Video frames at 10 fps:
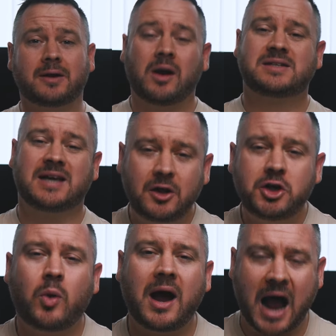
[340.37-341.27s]
Well, I'll tell
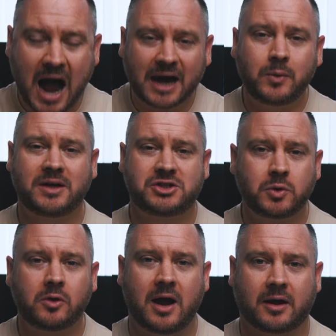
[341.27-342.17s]
you why I went
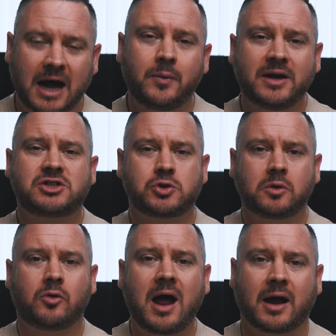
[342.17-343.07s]
to Iraq. I went to
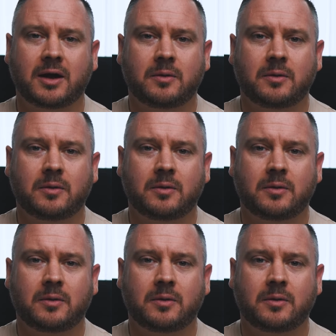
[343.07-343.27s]
Iraq